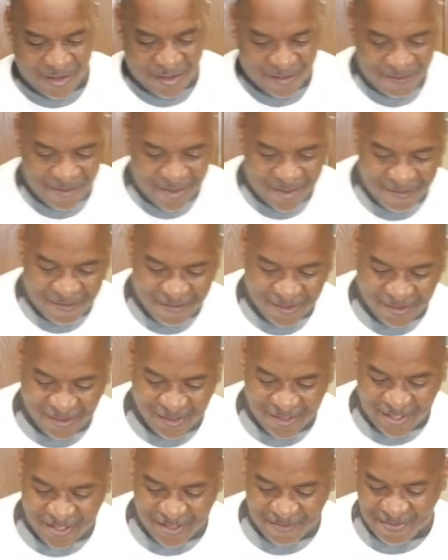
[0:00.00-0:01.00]
I want to
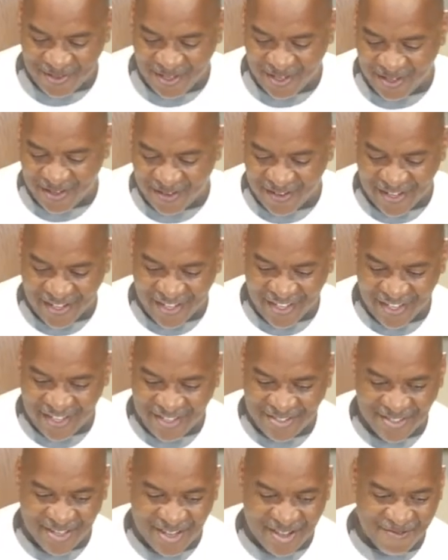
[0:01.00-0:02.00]
roll it up here? I
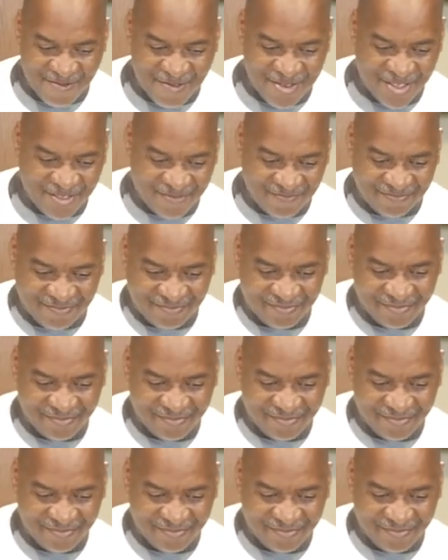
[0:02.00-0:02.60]
guess I will.